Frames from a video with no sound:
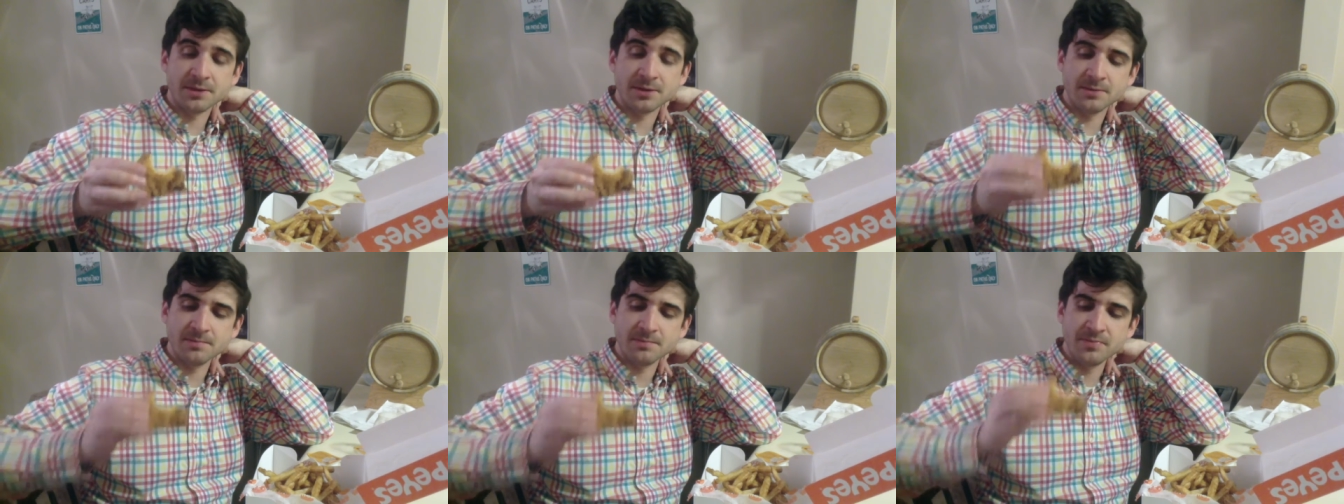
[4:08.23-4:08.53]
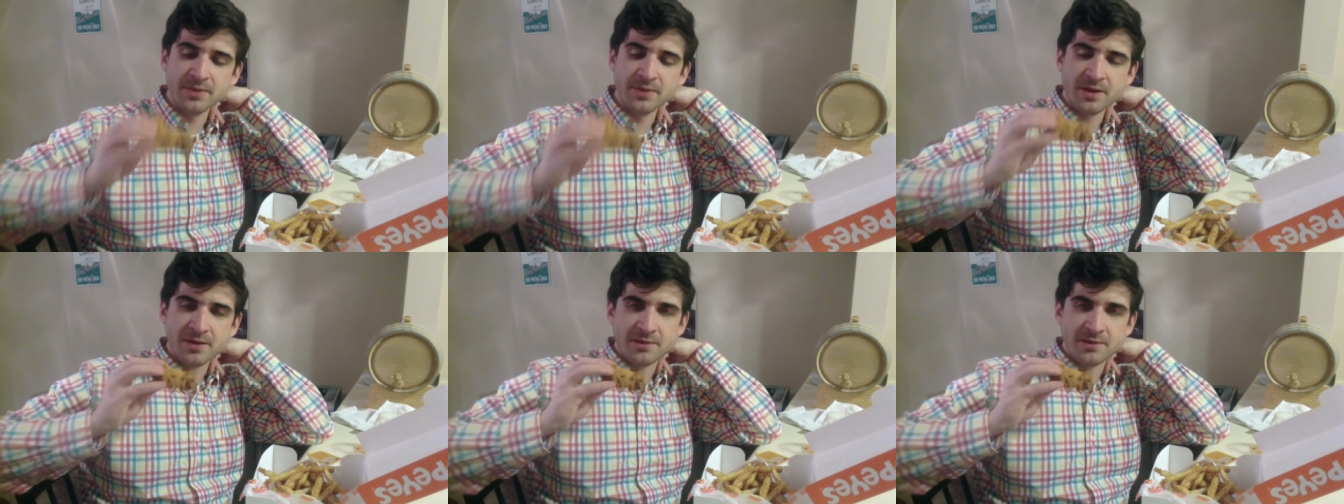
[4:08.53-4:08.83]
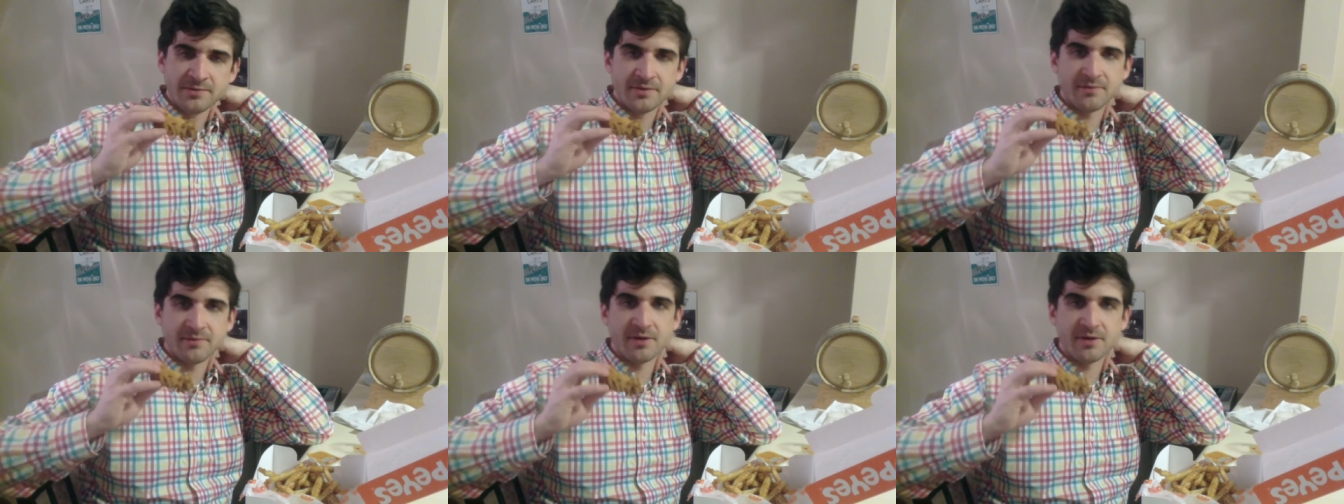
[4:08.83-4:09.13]
If
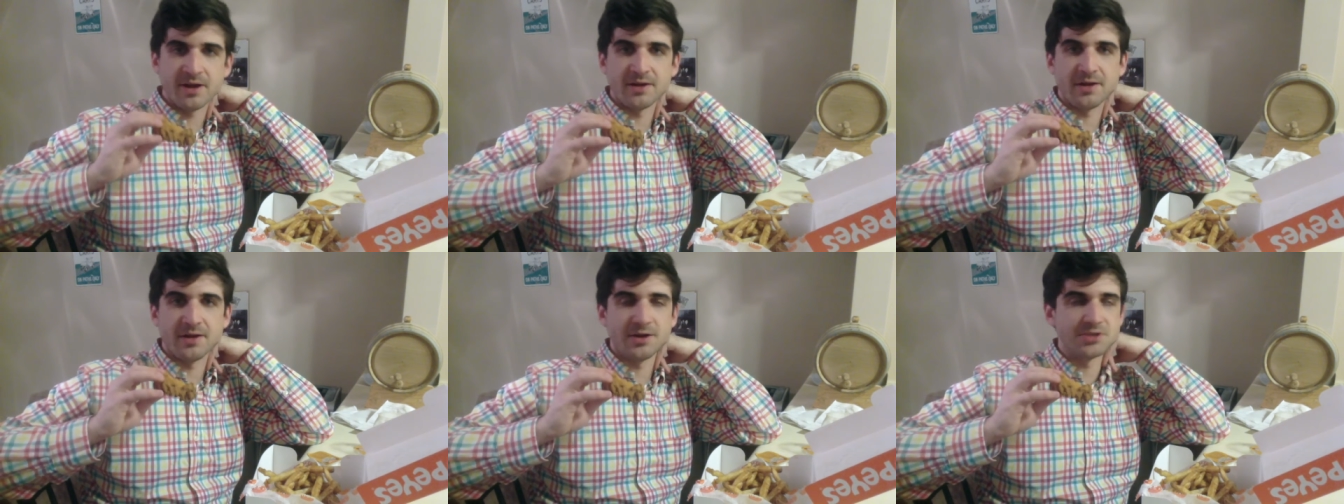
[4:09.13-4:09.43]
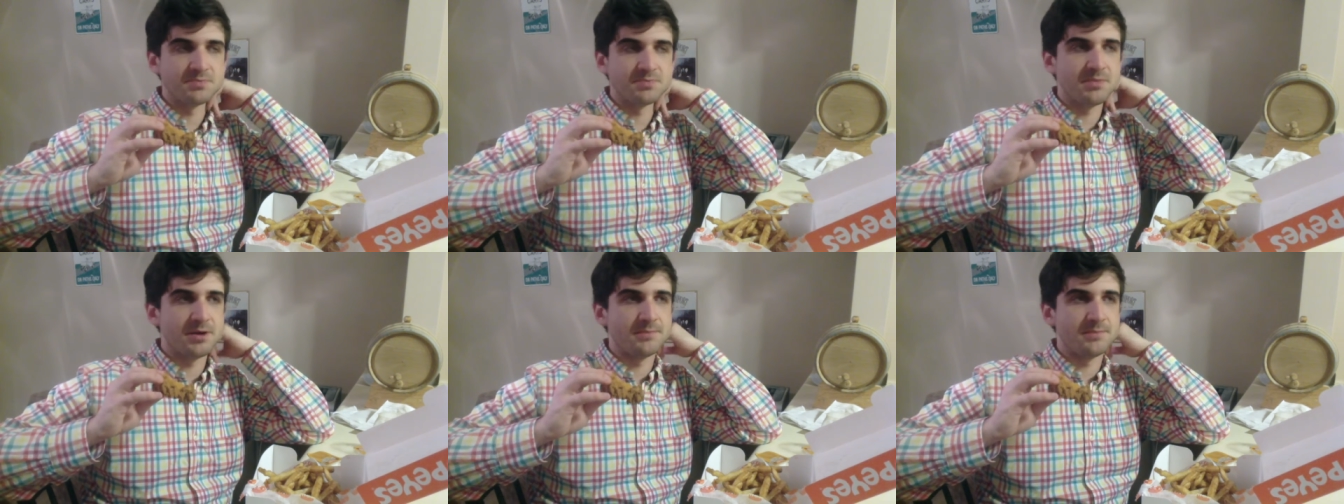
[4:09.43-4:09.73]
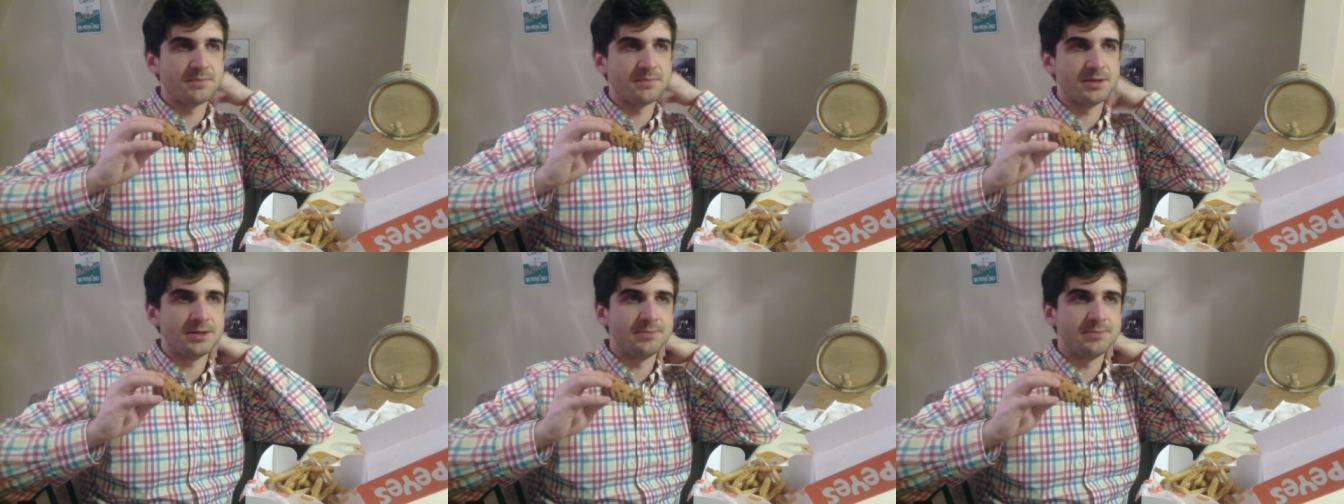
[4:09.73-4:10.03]
you ever had a hush
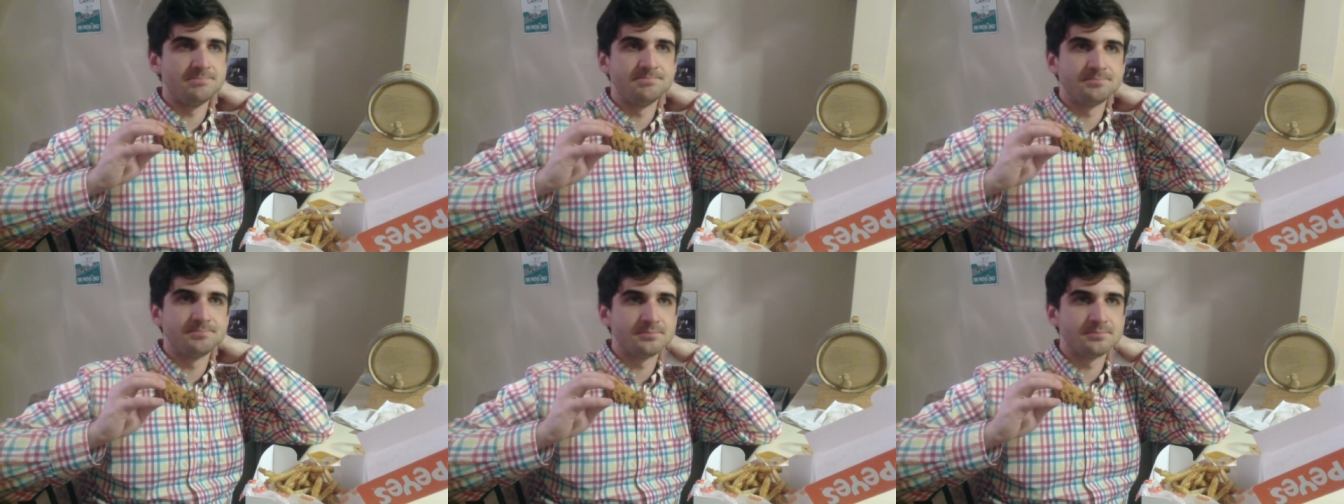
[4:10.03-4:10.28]
puppy,